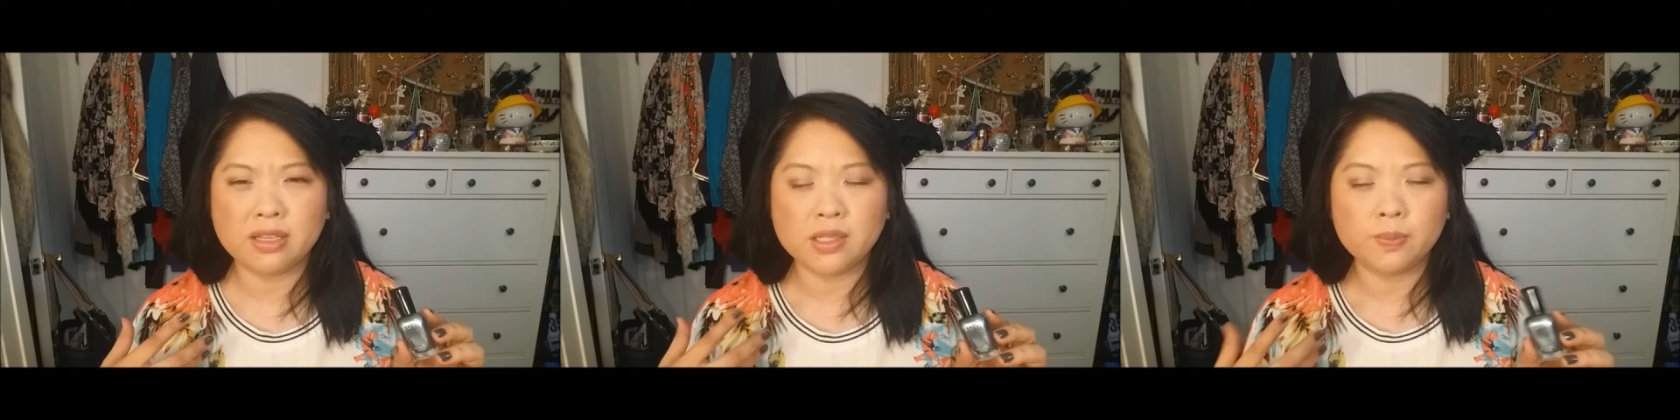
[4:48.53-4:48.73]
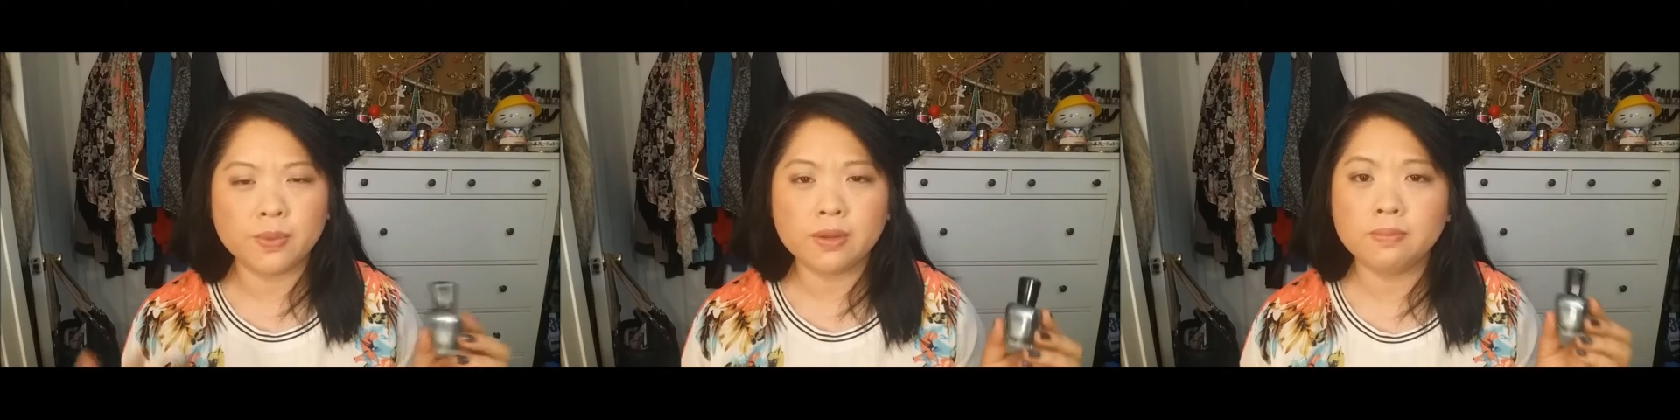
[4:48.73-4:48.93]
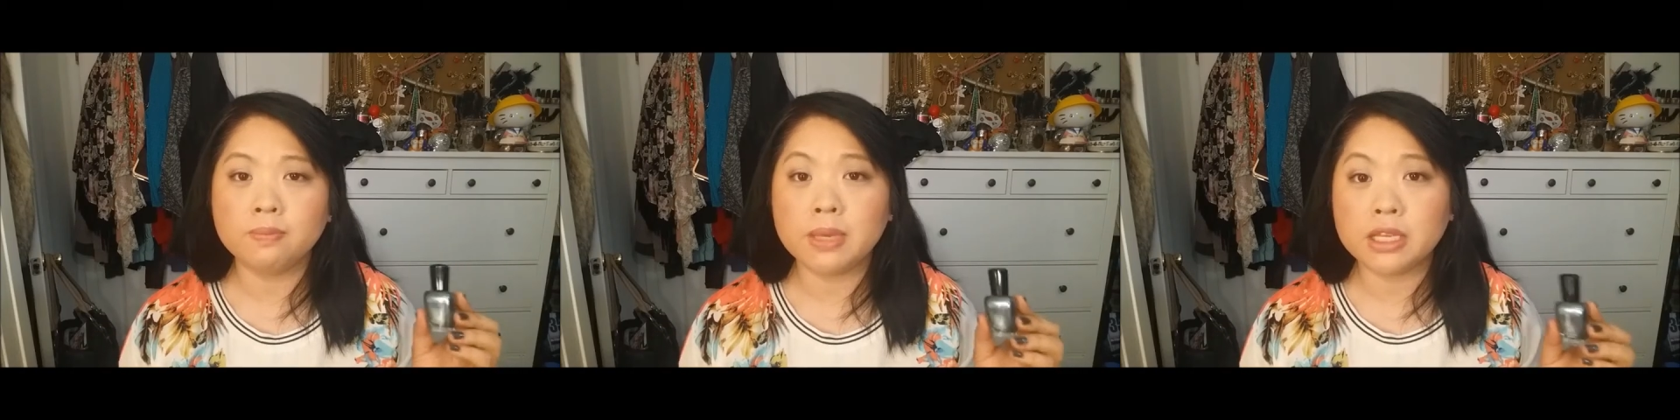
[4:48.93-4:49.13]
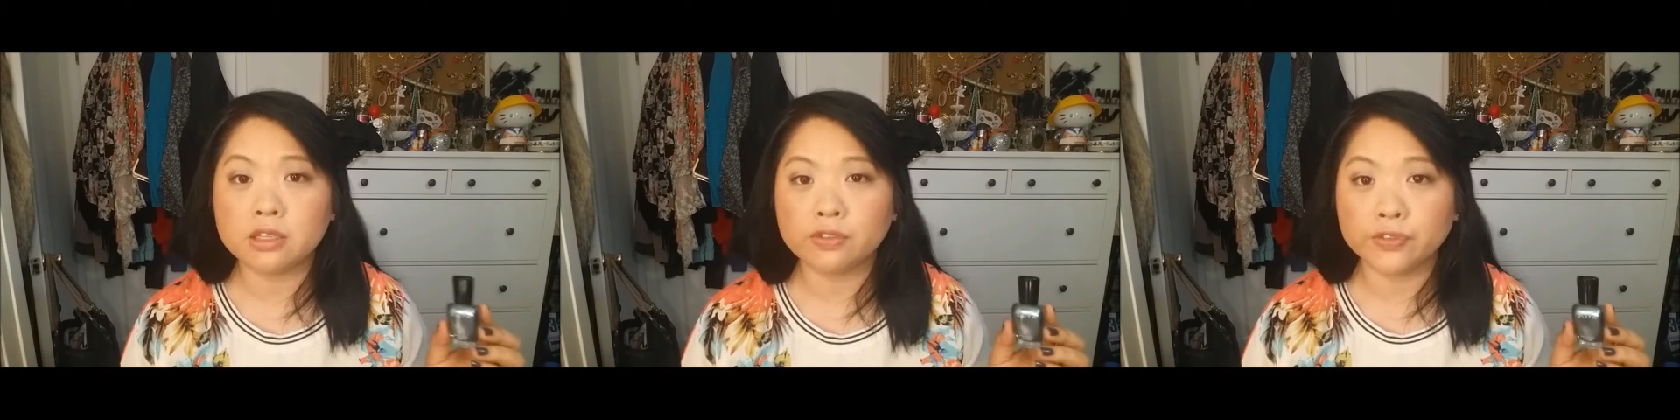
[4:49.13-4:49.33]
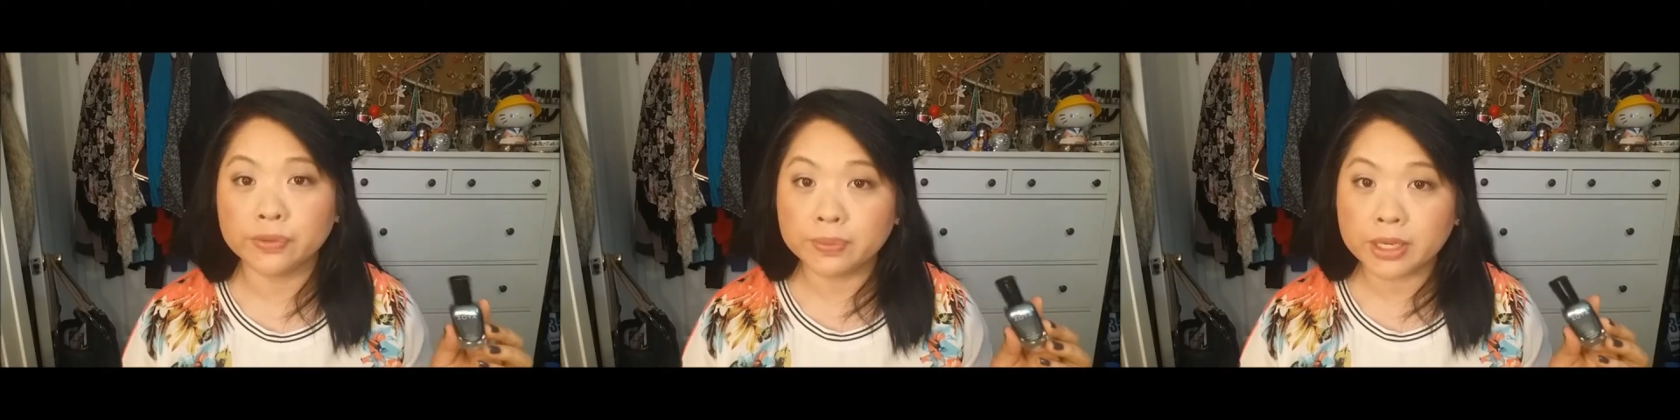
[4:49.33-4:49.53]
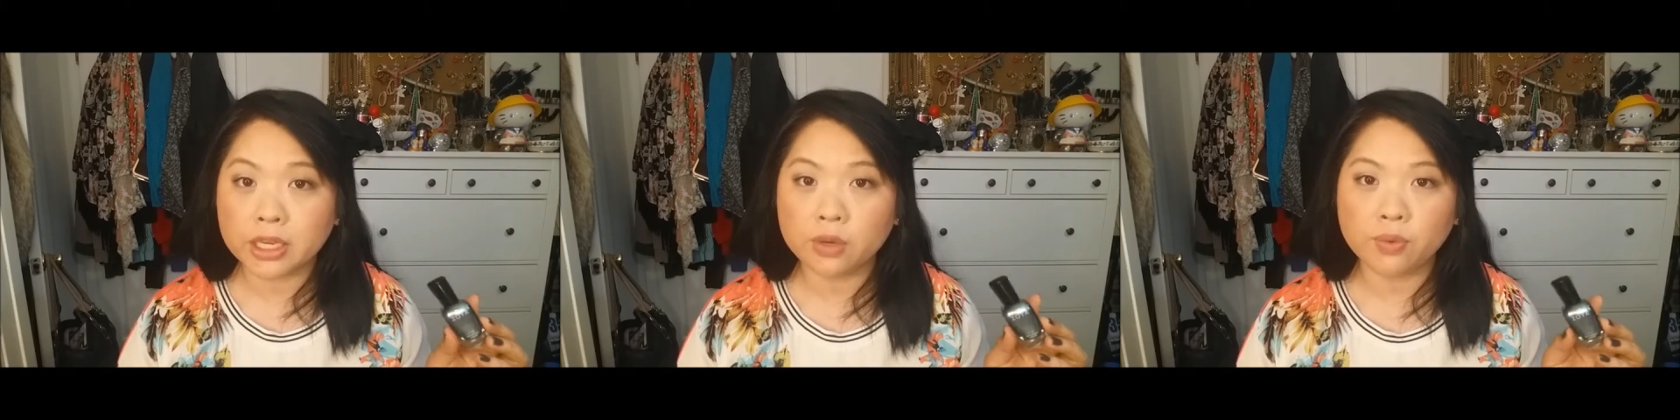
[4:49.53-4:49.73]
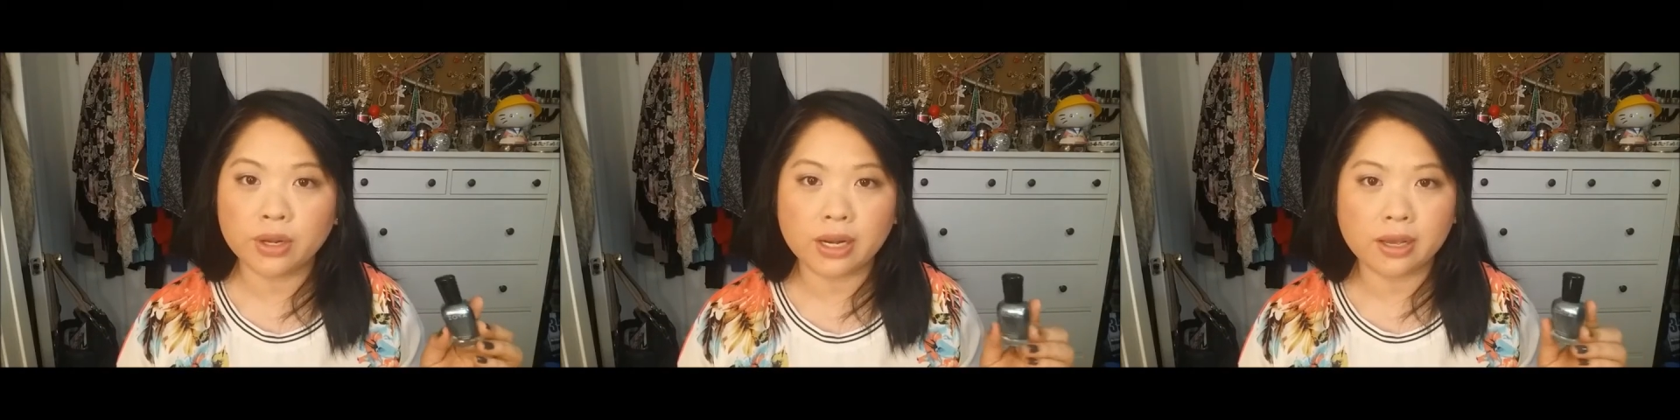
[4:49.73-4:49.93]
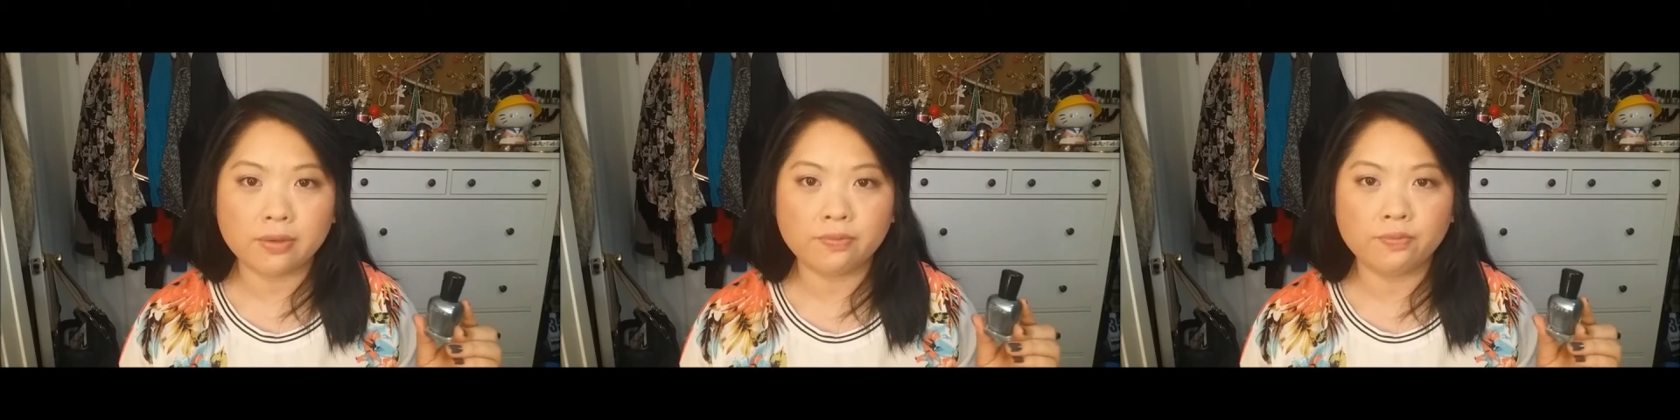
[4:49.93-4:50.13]
it's been missed for me
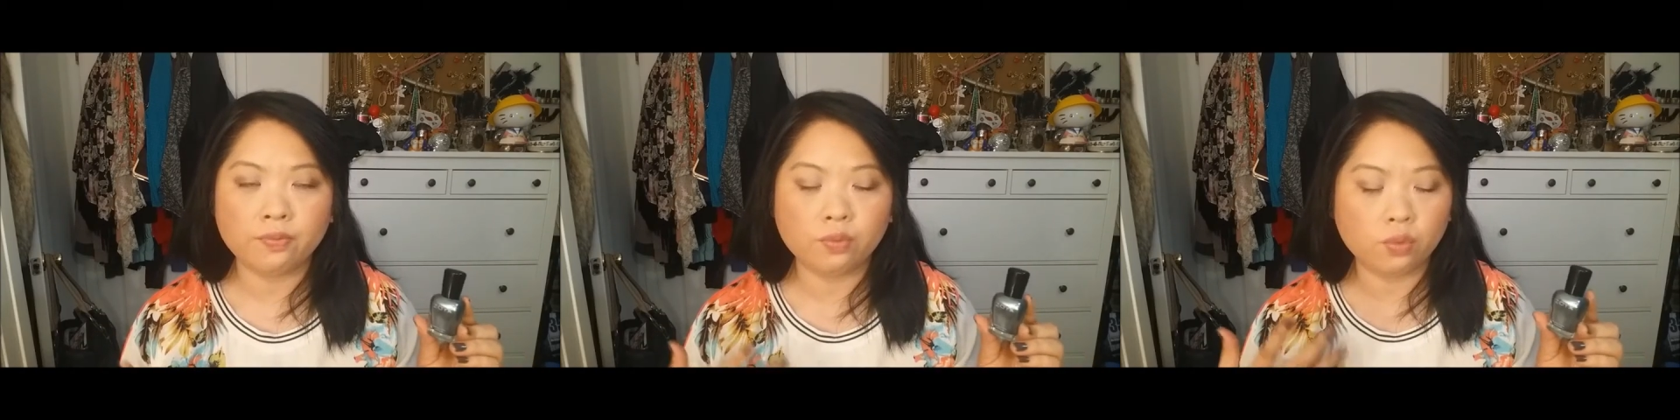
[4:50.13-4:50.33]
when I've